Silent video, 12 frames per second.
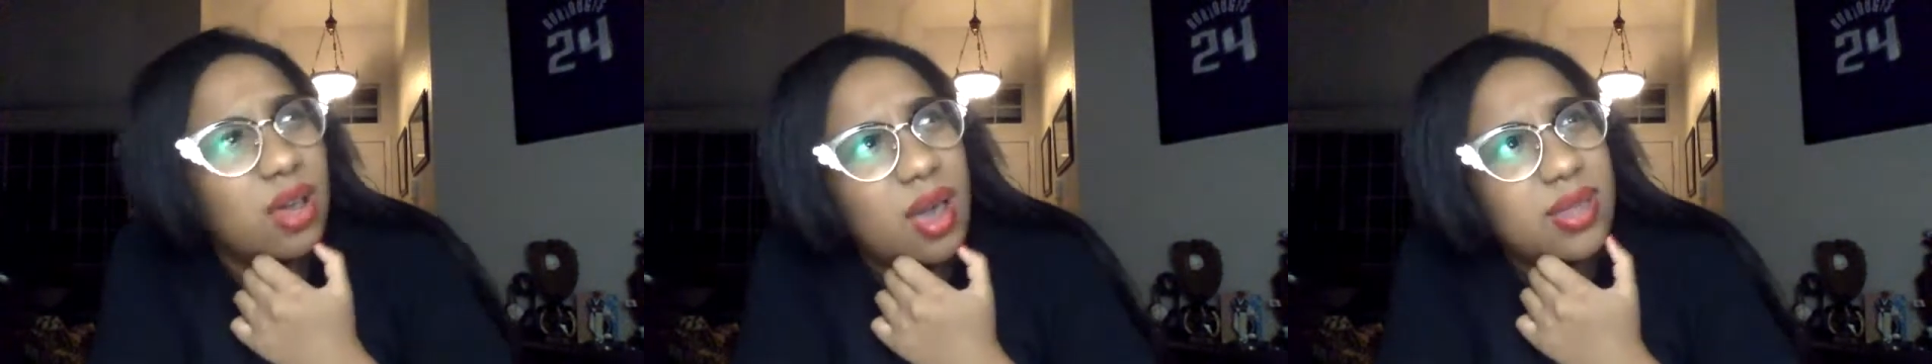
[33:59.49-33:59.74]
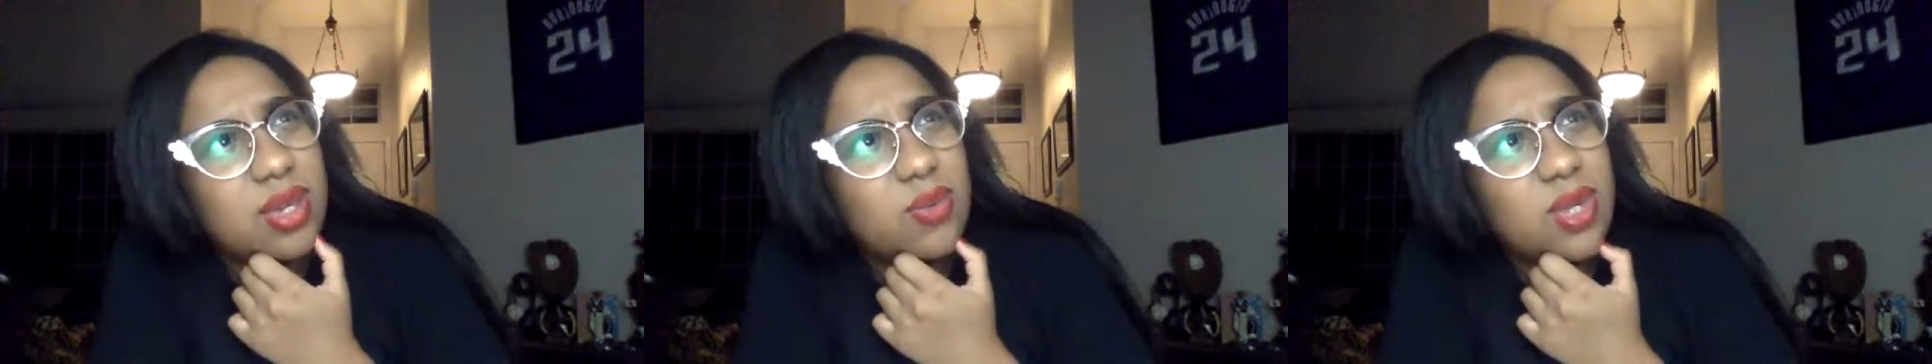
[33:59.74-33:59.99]

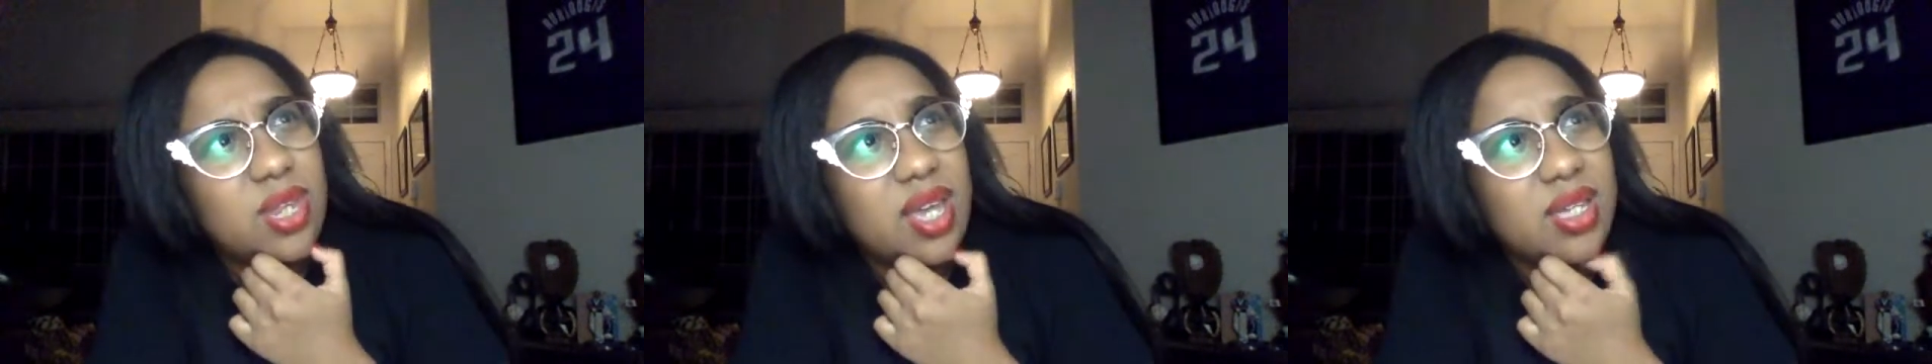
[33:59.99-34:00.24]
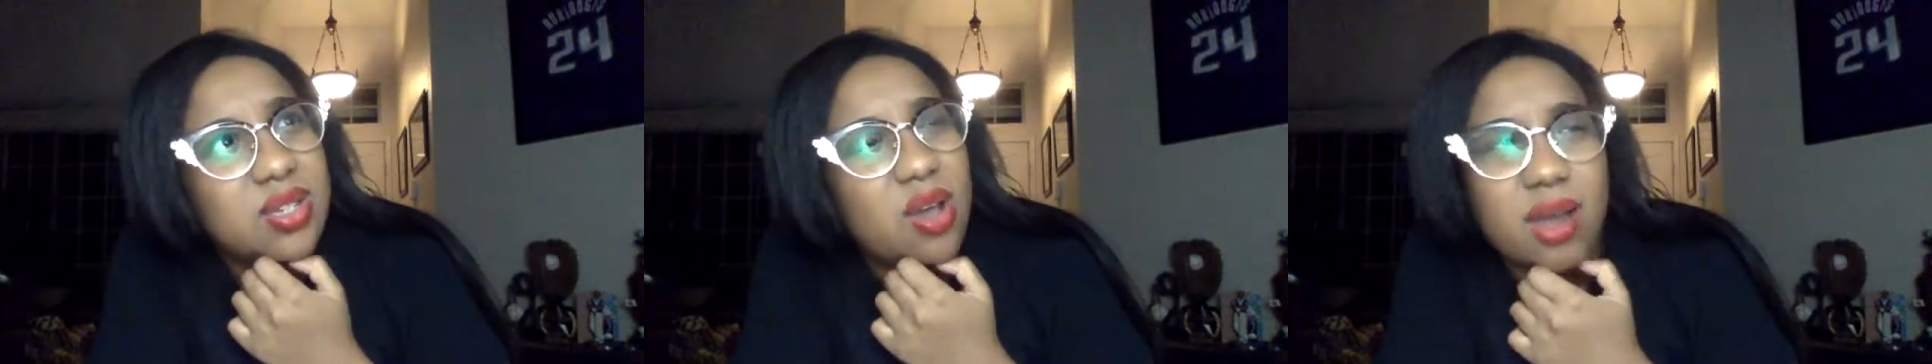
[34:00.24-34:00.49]
I think we
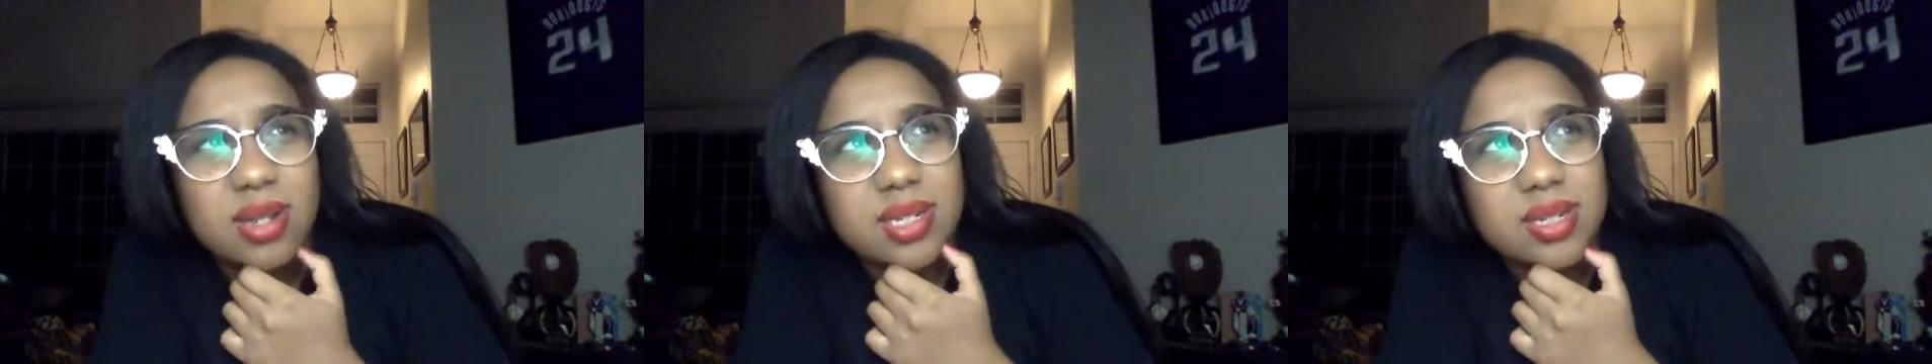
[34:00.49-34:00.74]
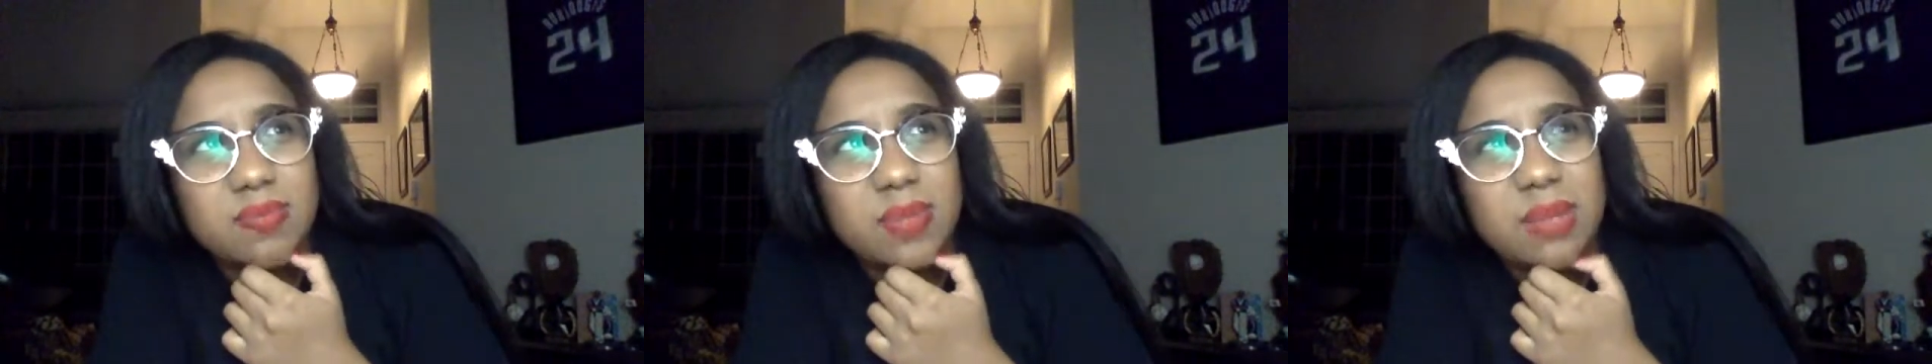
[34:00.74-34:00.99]
like
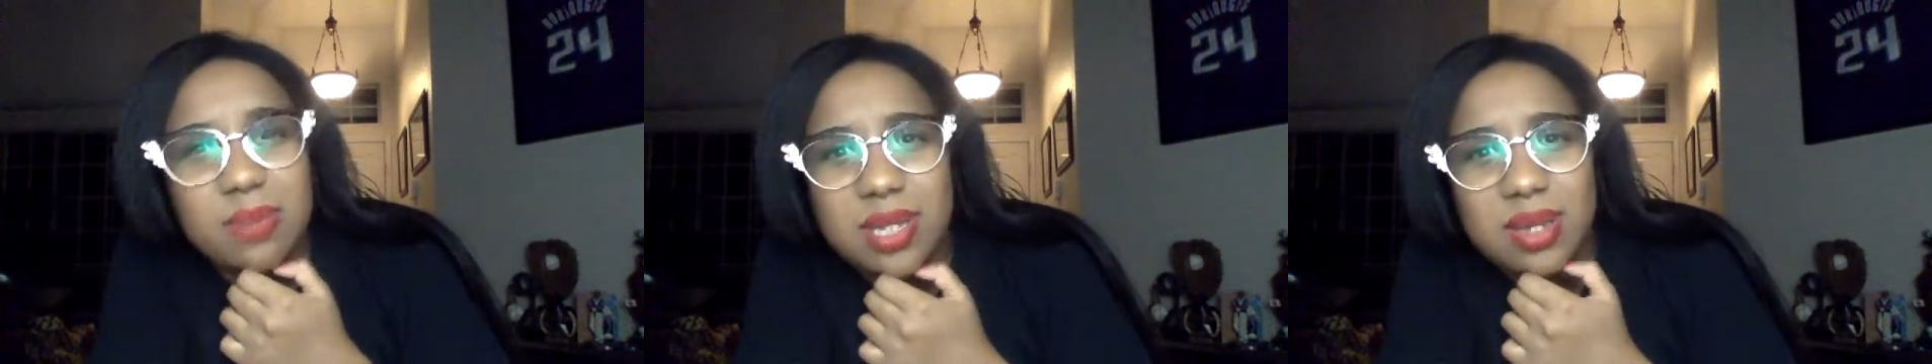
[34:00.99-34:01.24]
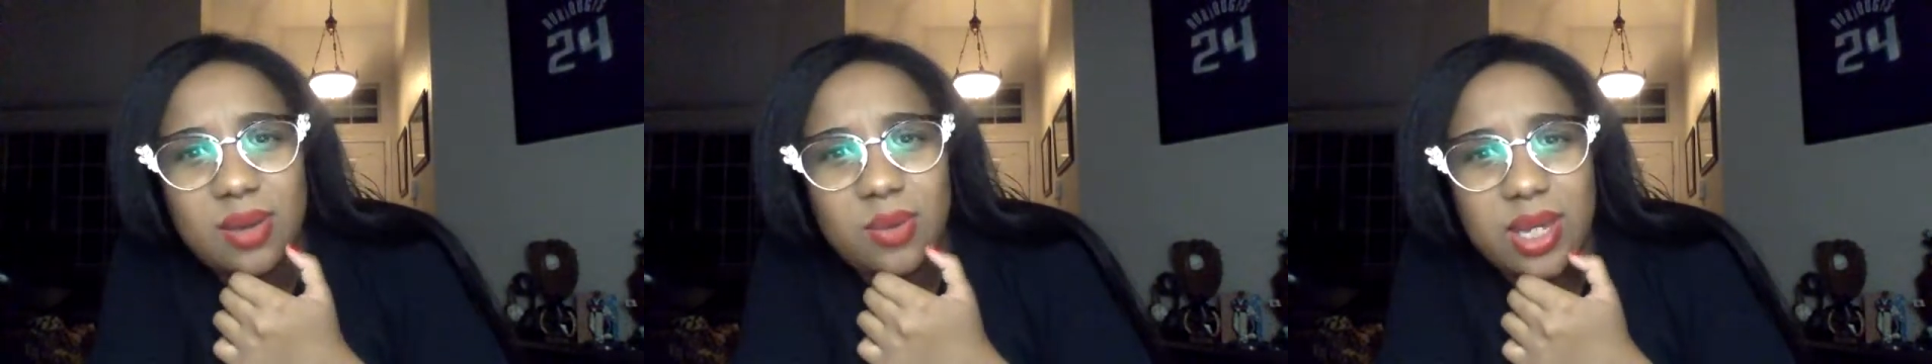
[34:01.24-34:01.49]
talked
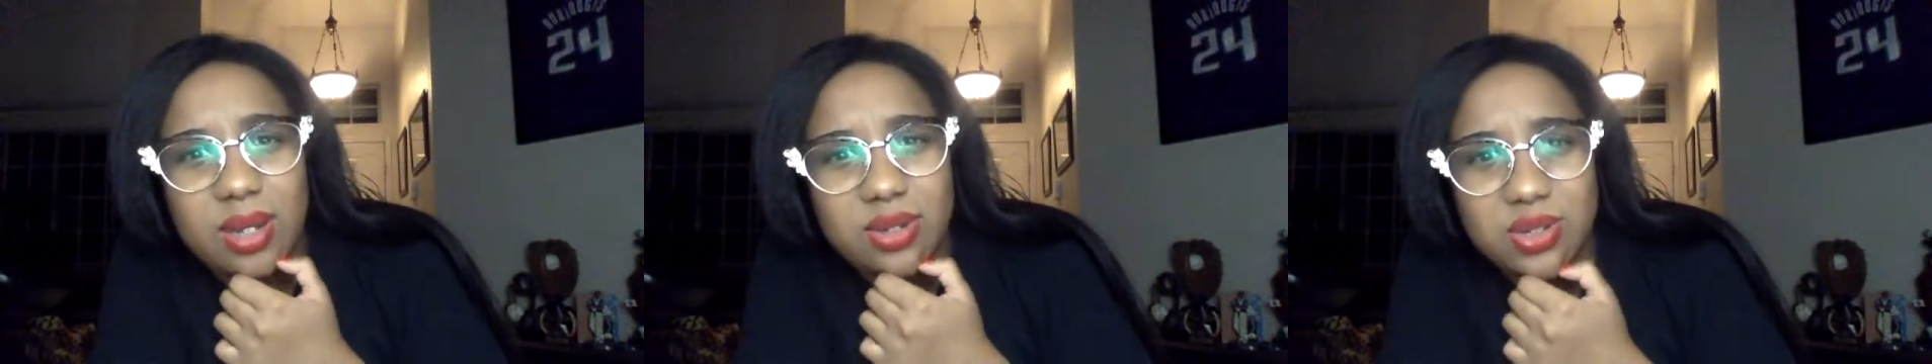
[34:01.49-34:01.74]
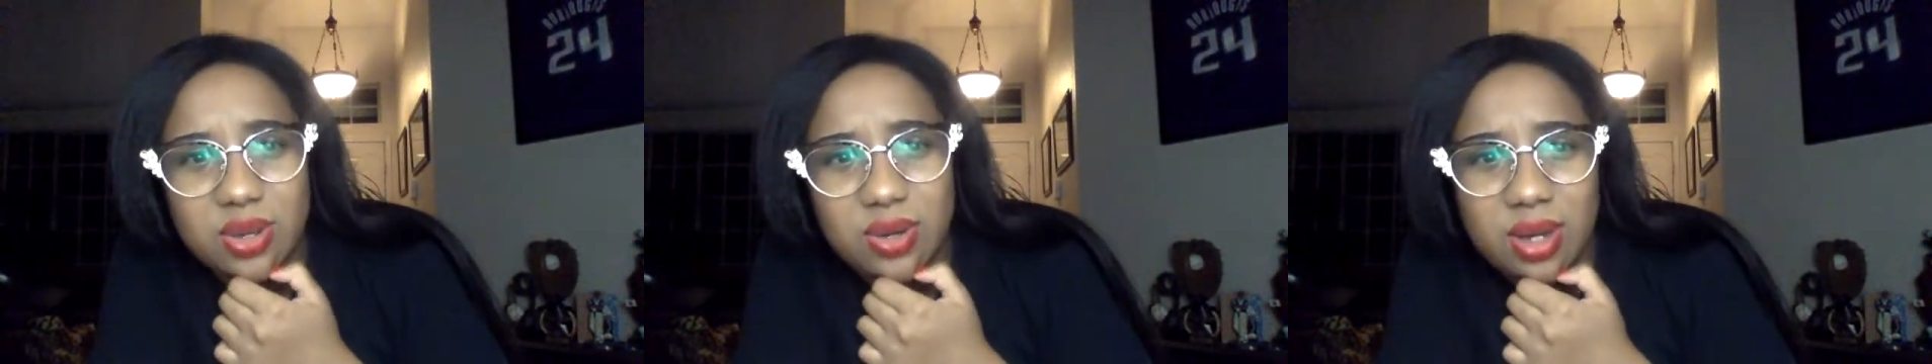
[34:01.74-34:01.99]
maybe a week or
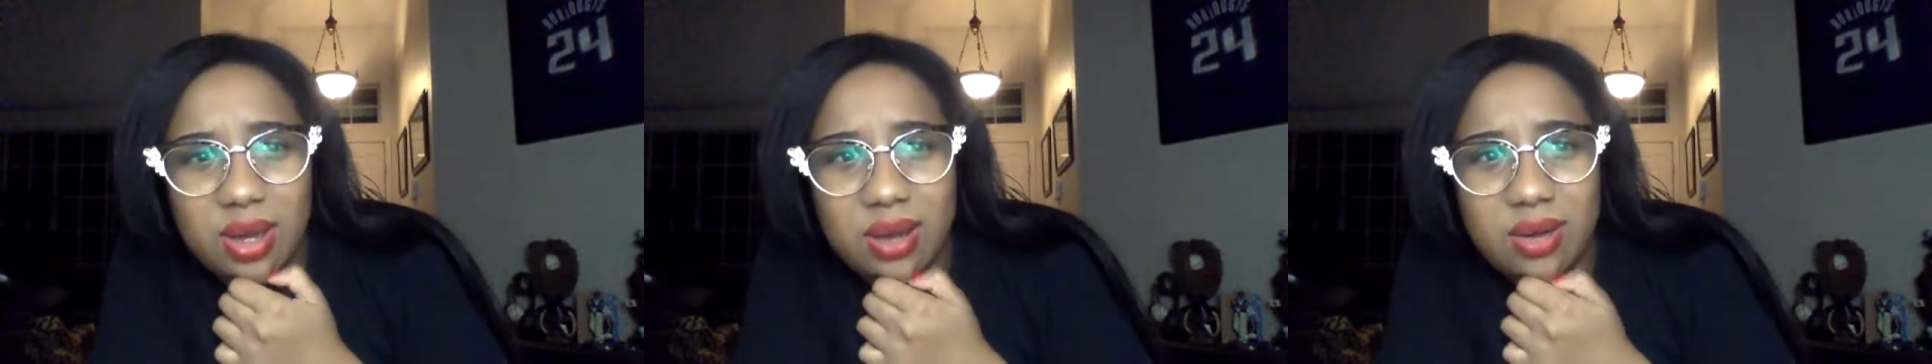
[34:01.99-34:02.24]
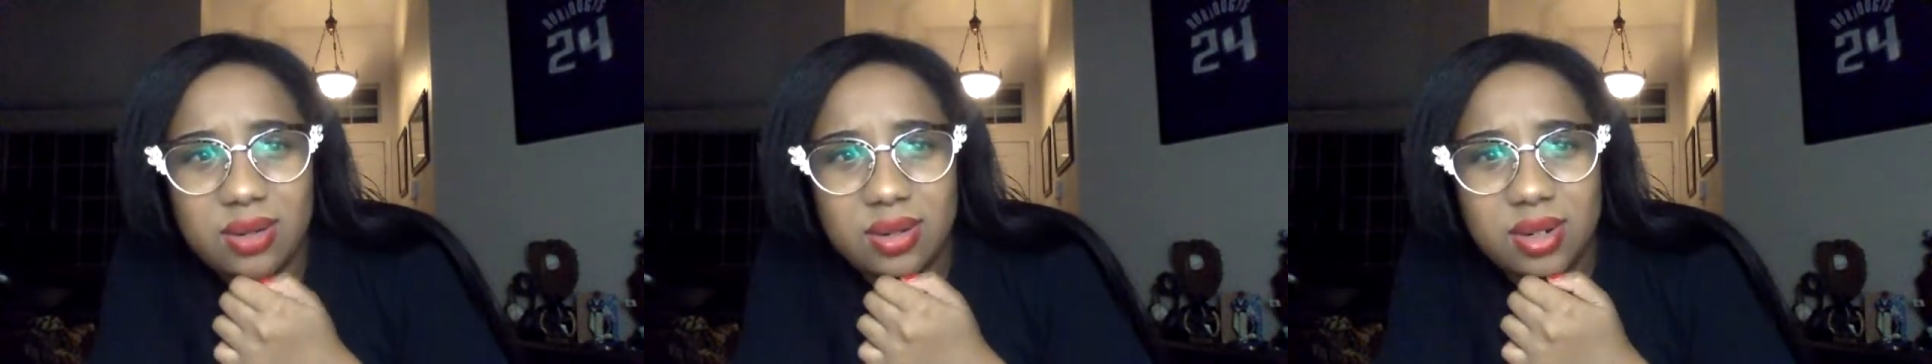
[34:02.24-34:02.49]
so ago.